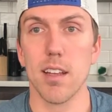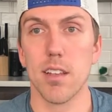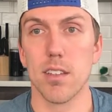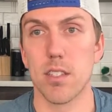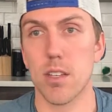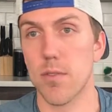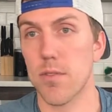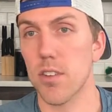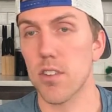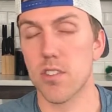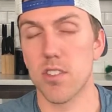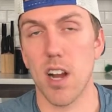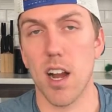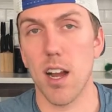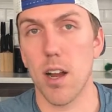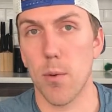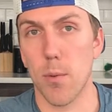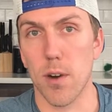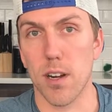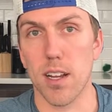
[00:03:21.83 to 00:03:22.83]
So if you start
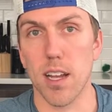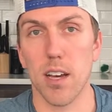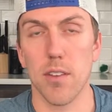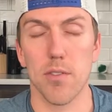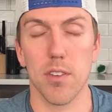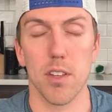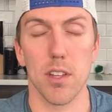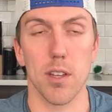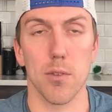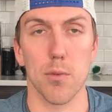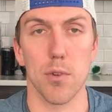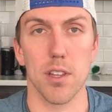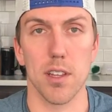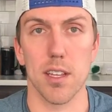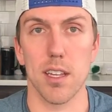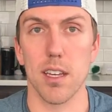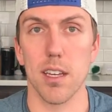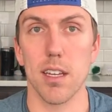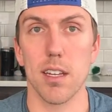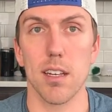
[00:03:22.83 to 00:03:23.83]
your workout feeling really
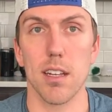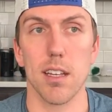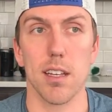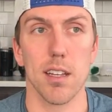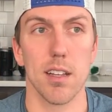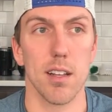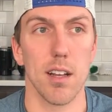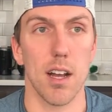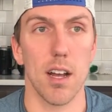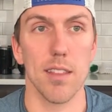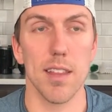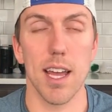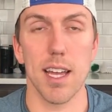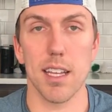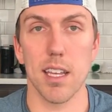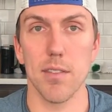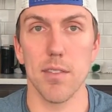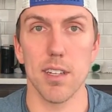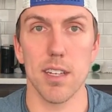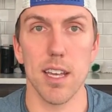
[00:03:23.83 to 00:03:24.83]
good on that
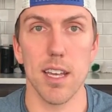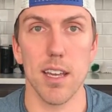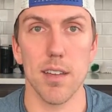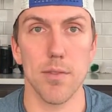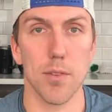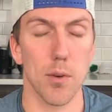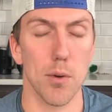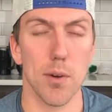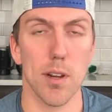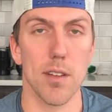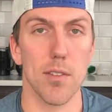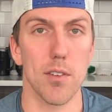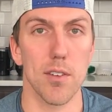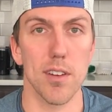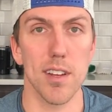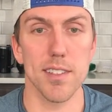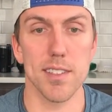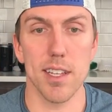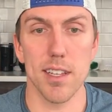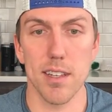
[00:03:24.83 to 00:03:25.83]
given day for whatever
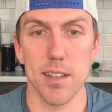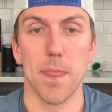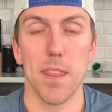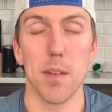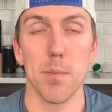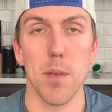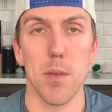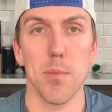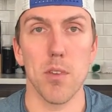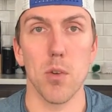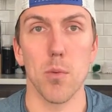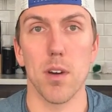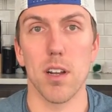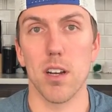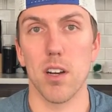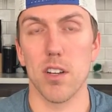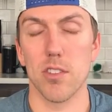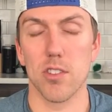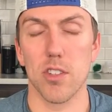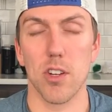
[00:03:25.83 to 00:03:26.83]
reason, then maybe you want to
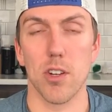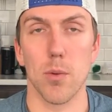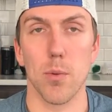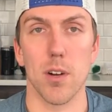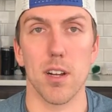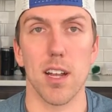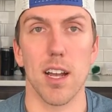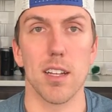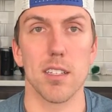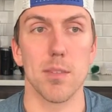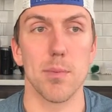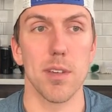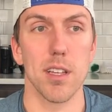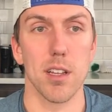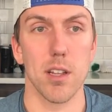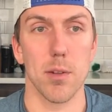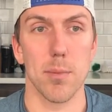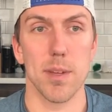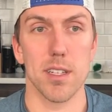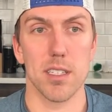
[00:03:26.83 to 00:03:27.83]
alter your workout to be a
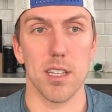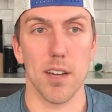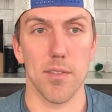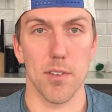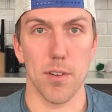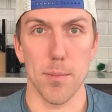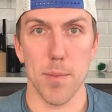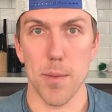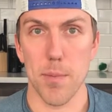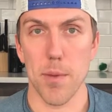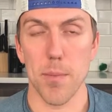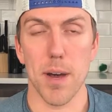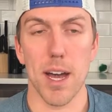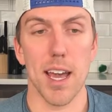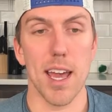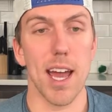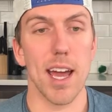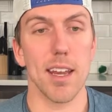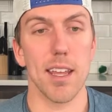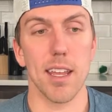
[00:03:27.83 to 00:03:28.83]
little bit tougher, maybe by
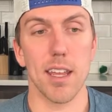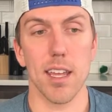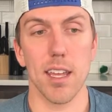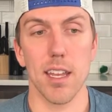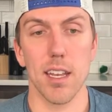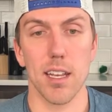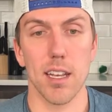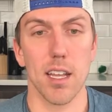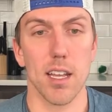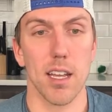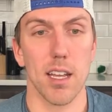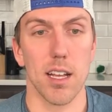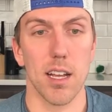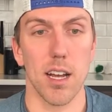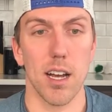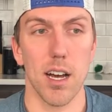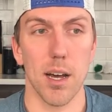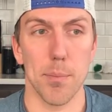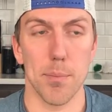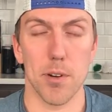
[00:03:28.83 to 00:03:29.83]
adding in
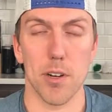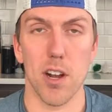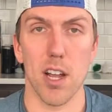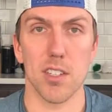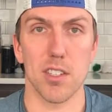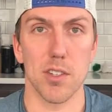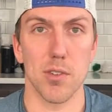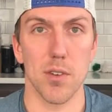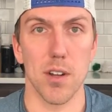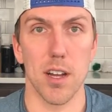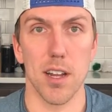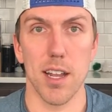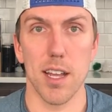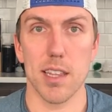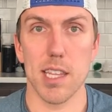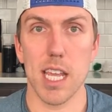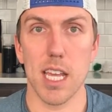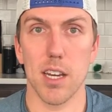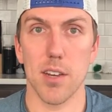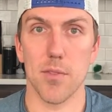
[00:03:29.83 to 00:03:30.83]
a progression run at
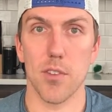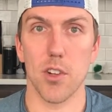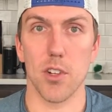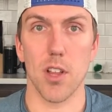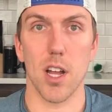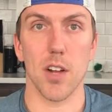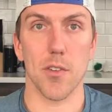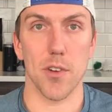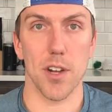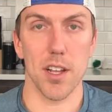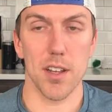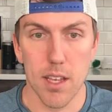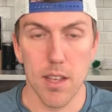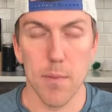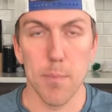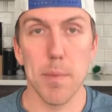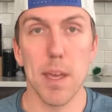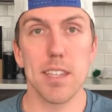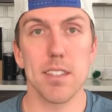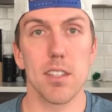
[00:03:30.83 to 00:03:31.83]
the end of your long run.
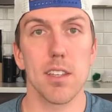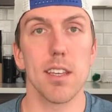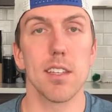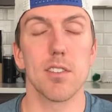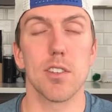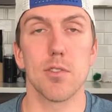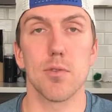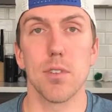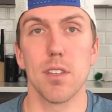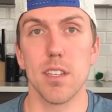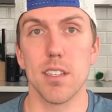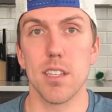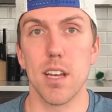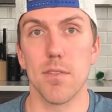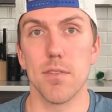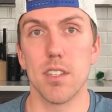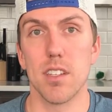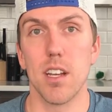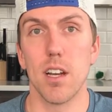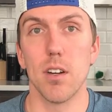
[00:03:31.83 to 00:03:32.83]
Basically, it's just really
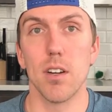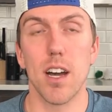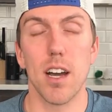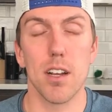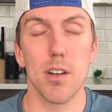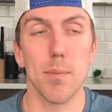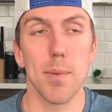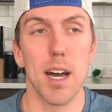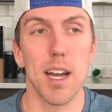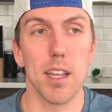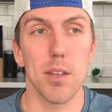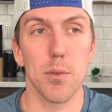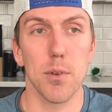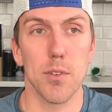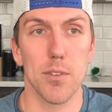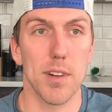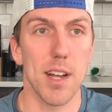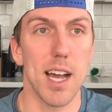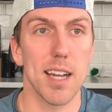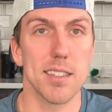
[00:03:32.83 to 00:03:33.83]
tough to know how your body will
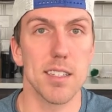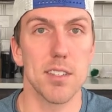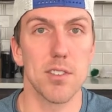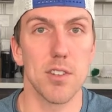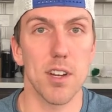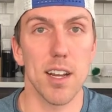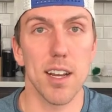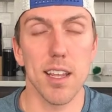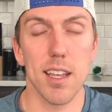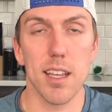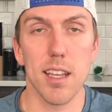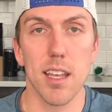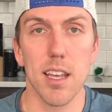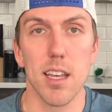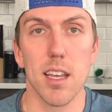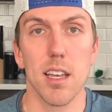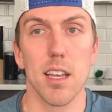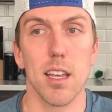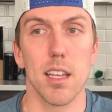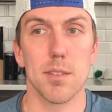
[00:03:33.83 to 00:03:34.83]
react to training,
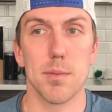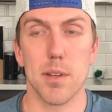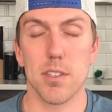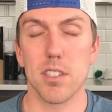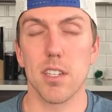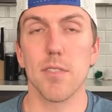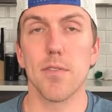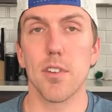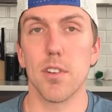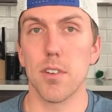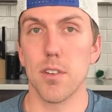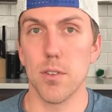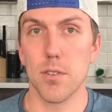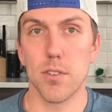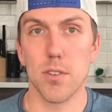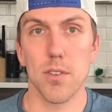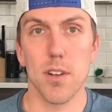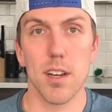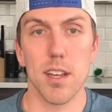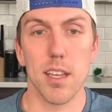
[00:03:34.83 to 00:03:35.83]
especially if you're new
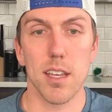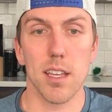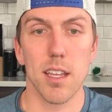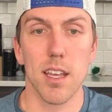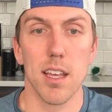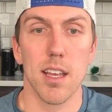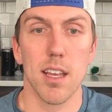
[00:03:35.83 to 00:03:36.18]
to running.